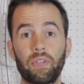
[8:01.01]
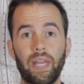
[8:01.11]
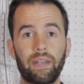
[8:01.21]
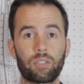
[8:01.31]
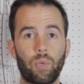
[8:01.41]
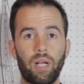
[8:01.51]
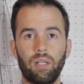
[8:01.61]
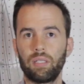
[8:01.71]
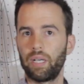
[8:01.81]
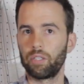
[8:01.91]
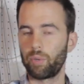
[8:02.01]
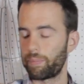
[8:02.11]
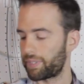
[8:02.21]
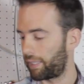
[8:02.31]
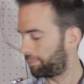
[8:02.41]
for that as well on their
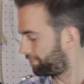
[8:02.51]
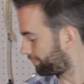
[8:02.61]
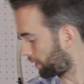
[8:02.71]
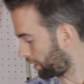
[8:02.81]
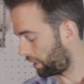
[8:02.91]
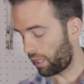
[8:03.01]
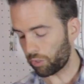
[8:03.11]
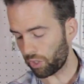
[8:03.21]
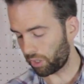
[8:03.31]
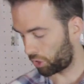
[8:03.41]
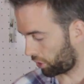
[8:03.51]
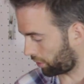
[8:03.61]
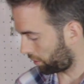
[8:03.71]
website. I'll try to show